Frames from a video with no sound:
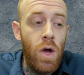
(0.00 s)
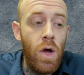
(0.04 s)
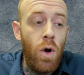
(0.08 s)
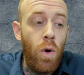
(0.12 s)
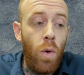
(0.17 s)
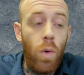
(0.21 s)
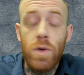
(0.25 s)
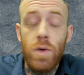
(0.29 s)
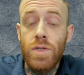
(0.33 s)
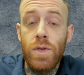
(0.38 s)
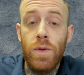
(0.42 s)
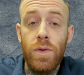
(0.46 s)

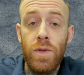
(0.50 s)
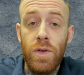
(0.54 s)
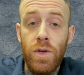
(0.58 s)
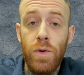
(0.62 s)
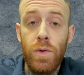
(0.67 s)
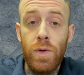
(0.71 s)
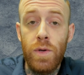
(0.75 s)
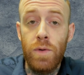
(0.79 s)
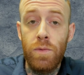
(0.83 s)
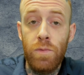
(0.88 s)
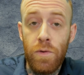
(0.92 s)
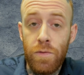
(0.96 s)
or so that you
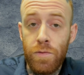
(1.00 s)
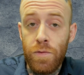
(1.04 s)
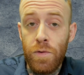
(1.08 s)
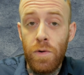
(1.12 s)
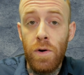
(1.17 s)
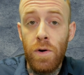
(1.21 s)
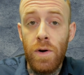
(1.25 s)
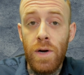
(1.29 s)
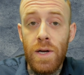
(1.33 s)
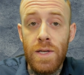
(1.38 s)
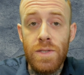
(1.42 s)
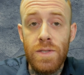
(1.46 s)
can
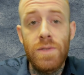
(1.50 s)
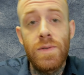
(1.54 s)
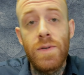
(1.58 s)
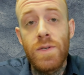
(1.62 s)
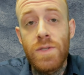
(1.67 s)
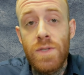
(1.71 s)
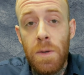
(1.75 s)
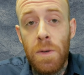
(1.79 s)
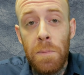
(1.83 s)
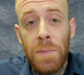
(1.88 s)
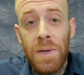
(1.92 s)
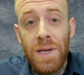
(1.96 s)
refer it to
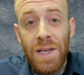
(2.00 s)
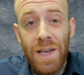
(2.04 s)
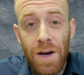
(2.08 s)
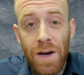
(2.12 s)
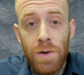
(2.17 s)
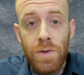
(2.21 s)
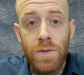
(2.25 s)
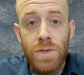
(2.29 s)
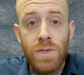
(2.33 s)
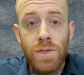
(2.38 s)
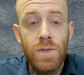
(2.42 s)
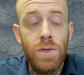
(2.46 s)
somebody
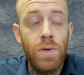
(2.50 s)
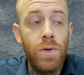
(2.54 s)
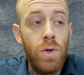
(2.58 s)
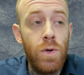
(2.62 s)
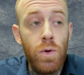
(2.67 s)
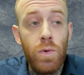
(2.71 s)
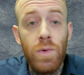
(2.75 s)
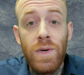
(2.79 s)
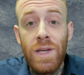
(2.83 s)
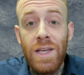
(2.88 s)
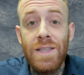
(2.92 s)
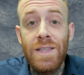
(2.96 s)
else
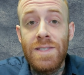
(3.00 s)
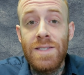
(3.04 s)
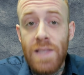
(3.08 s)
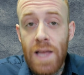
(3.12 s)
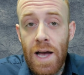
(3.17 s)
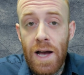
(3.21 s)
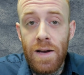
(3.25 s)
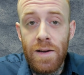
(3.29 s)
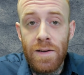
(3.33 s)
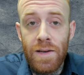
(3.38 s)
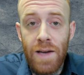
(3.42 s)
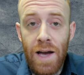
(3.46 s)
who needs
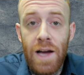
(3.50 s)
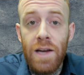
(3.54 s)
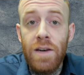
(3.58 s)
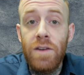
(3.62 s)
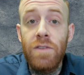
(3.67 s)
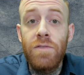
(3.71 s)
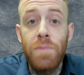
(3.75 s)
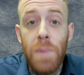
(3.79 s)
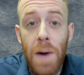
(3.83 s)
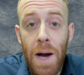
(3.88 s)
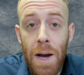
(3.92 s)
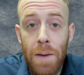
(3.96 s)
that kind
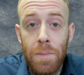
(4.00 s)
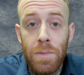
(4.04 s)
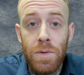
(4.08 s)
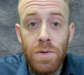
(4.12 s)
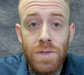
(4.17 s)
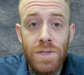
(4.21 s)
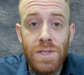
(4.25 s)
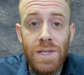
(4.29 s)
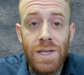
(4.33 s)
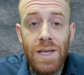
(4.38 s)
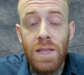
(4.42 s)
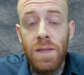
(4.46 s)
of Bible
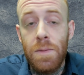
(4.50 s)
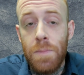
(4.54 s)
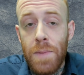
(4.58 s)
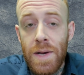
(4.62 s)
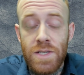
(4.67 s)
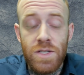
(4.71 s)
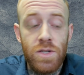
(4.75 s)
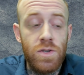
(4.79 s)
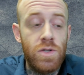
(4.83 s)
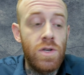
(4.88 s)
to get the message.